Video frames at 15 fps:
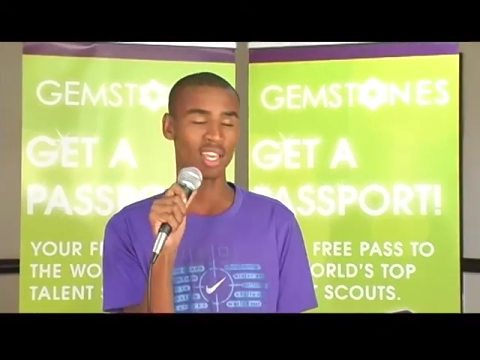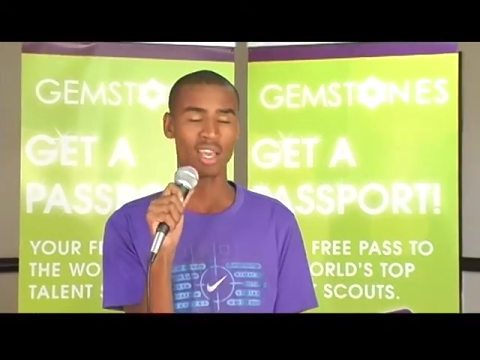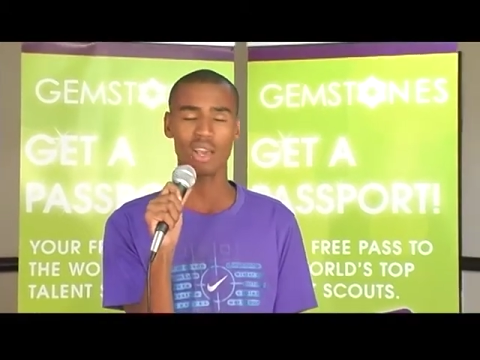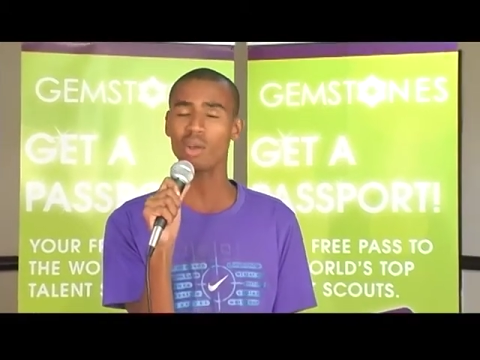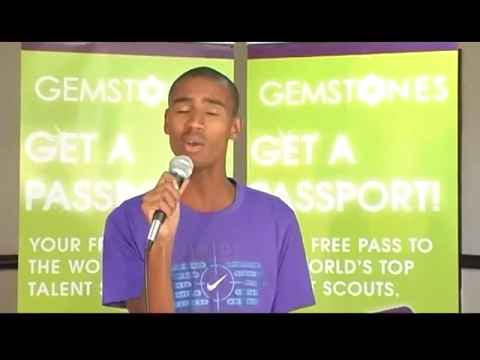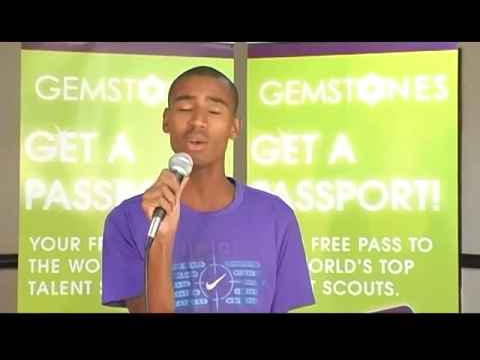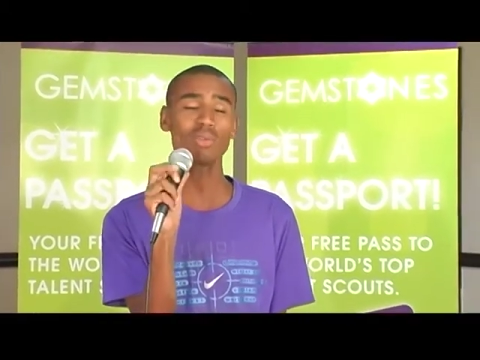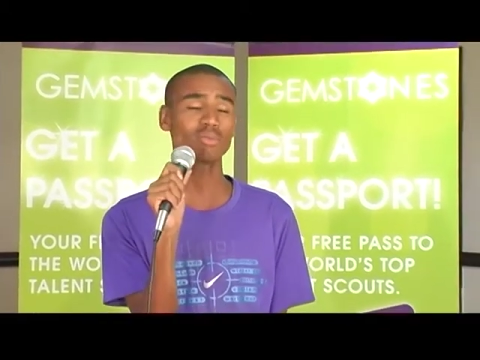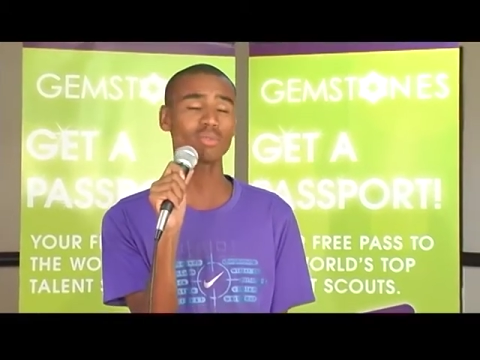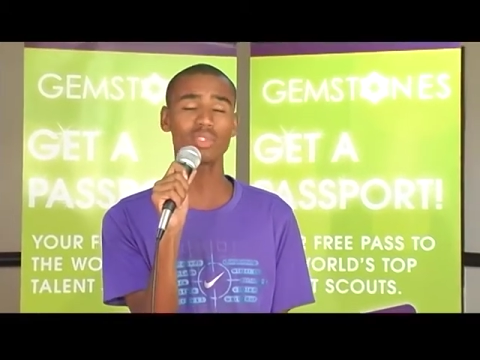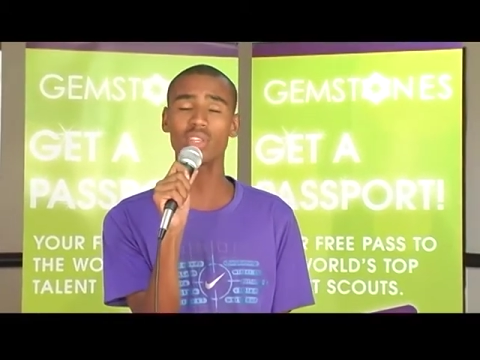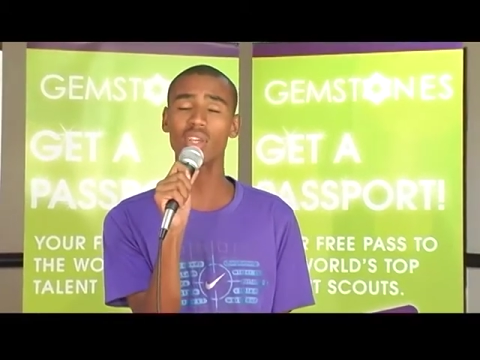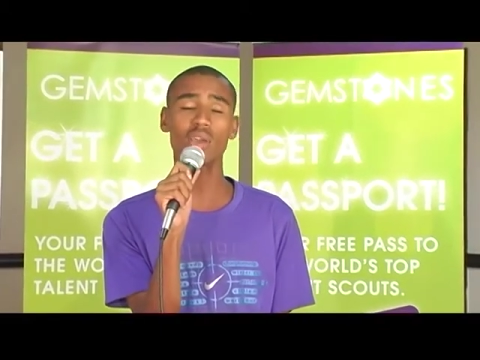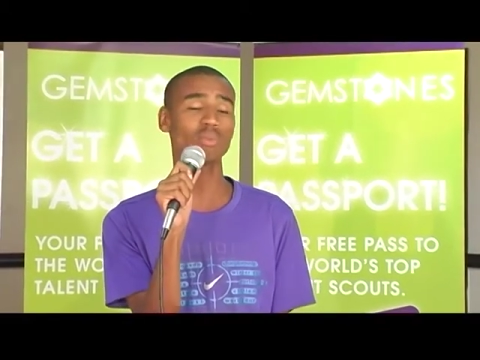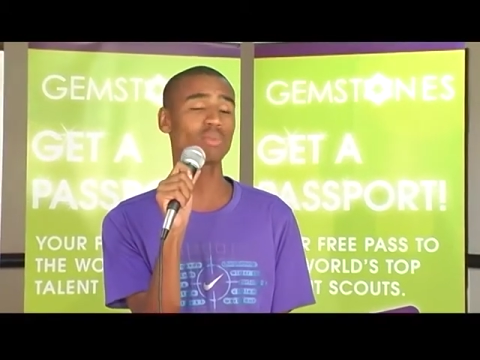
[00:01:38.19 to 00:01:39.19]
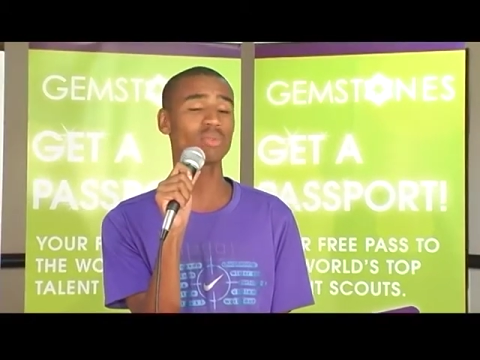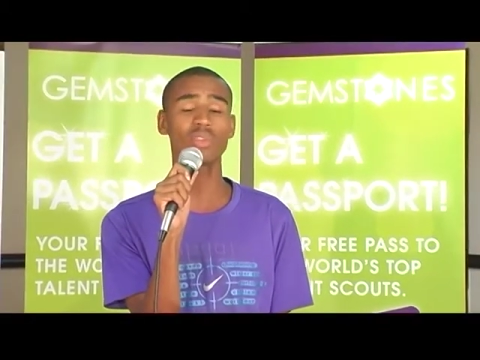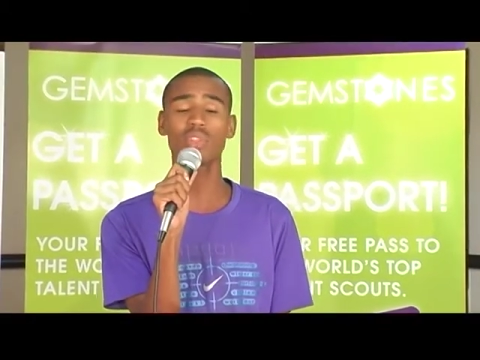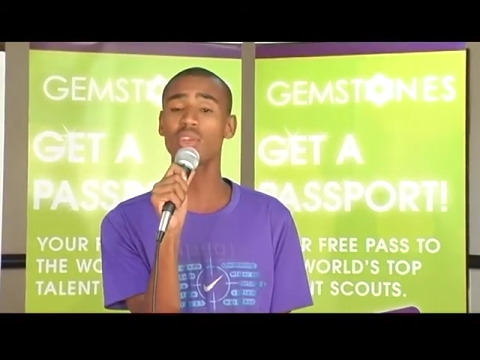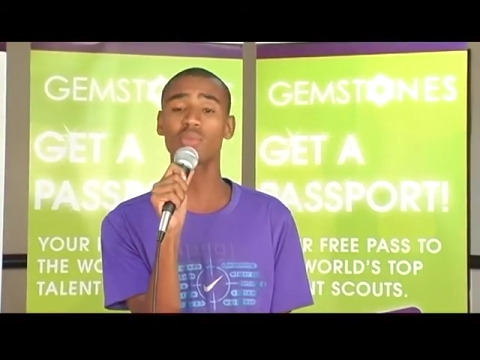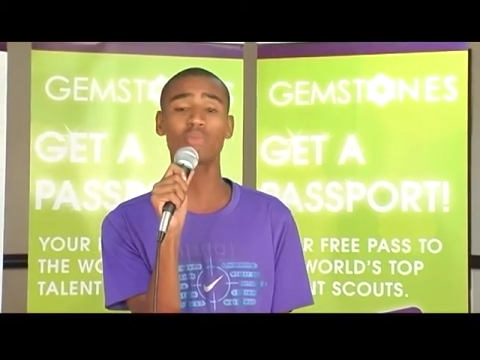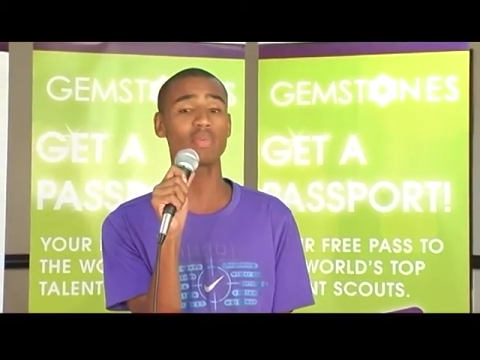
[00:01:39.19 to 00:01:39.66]
Oh no,
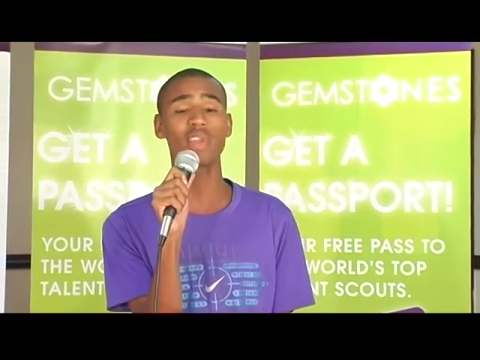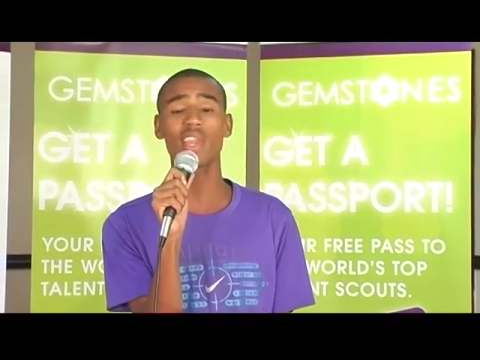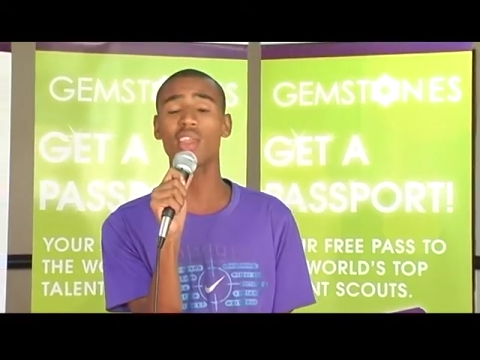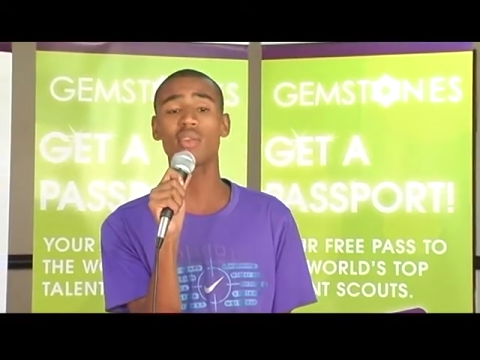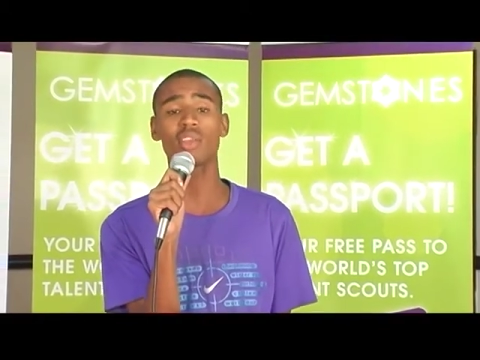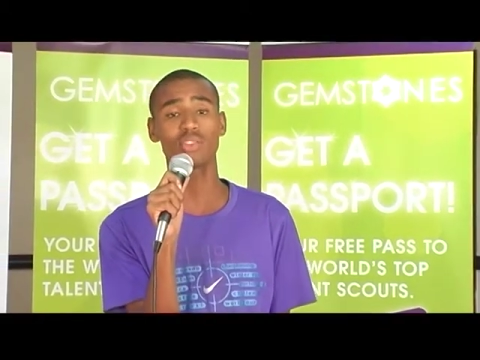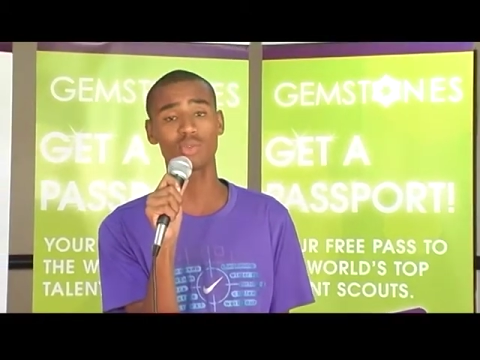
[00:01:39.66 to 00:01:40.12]
no, baby,